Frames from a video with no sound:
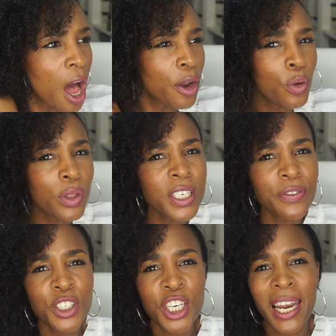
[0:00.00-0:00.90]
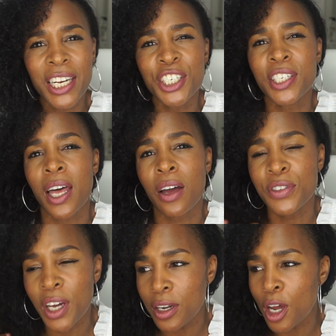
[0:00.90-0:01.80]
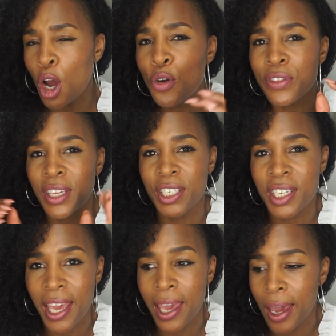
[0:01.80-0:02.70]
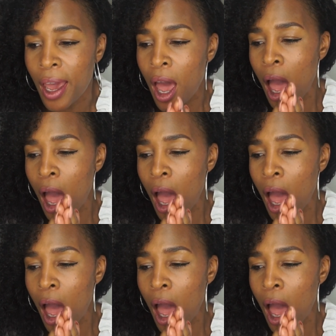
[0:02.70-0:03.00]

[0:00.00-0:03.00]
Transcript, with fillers: and all the different challenges that I've done over this year,